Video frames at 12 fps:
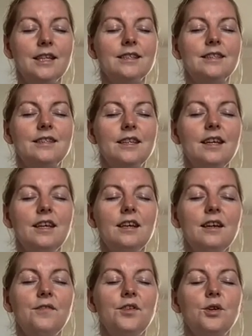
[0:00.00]
See
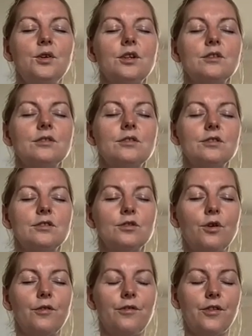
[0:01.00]
if you can
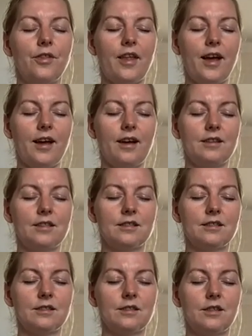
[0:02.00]
soften that
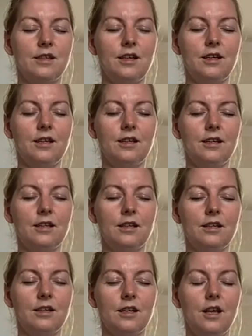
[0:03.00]

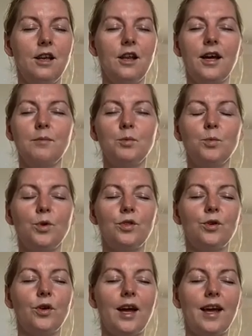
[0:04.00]
in alignment with
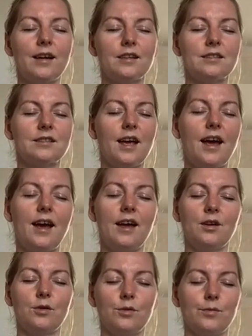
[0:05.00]
your
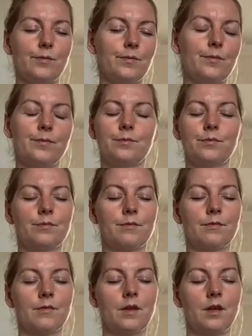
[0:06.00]
exhale.
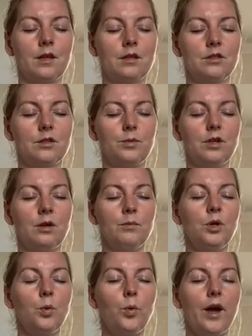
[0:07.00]
So
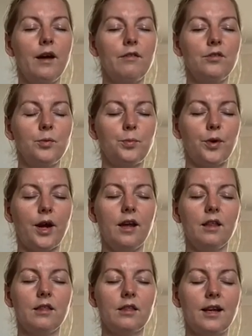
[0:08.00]
becoming aware of your
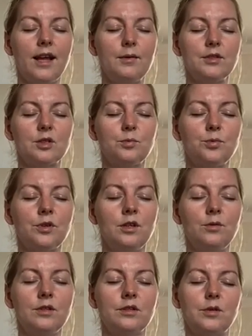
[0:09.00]
breath, allow it to bring
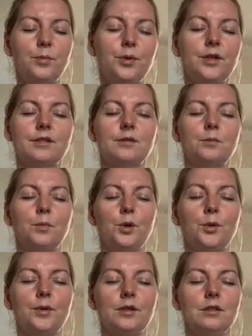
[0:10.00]
you into the present
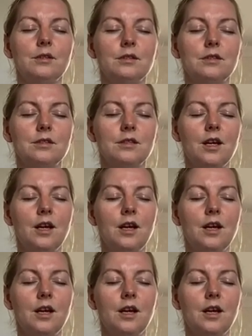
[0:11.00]
moment.